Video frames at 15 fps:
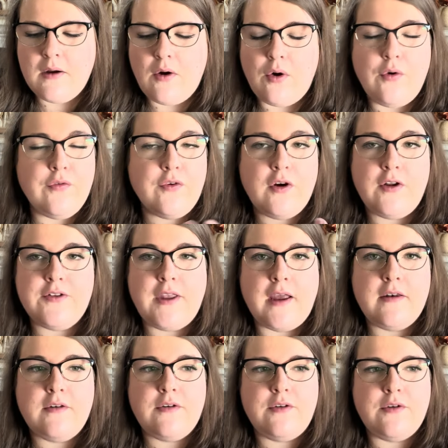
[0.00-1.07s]
overall
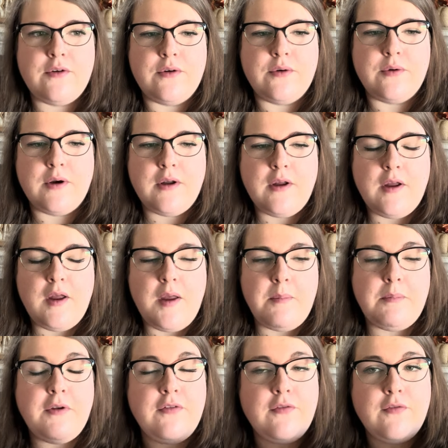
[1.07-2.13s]
tend to
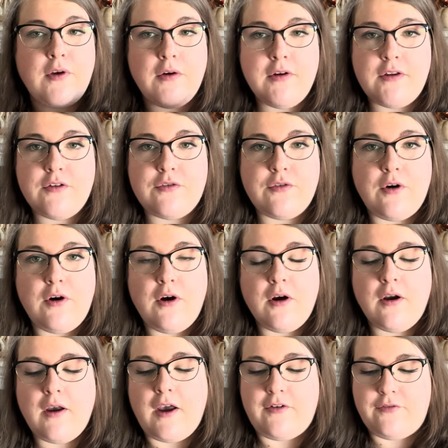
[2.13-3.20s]
be very
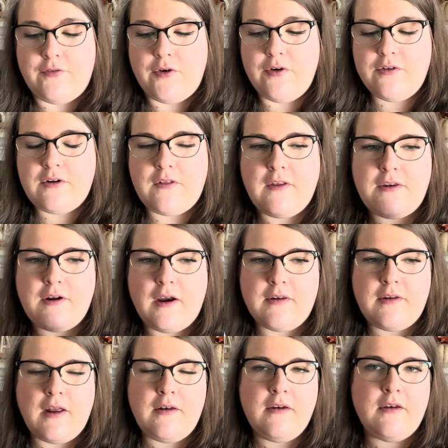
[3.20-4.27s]
strong at first and they
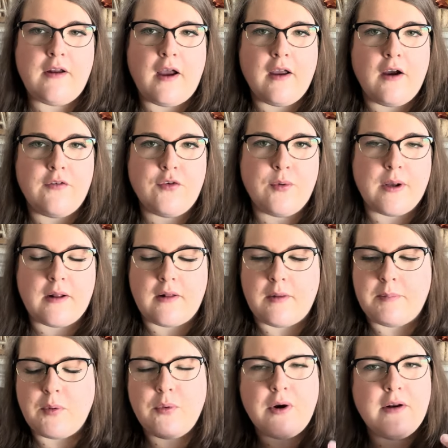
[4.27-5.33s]
tend to die off quickly.
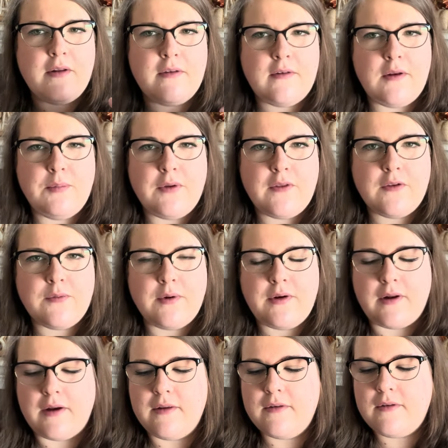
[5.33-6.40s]
But we're going to see what this one
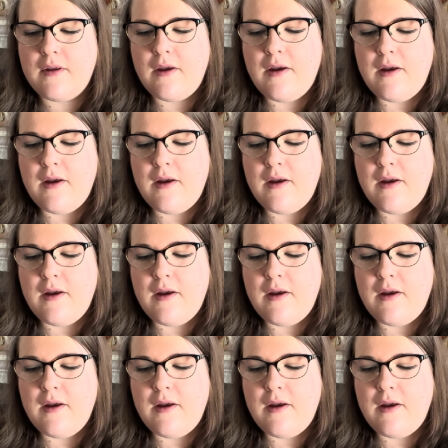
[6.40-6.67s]
does.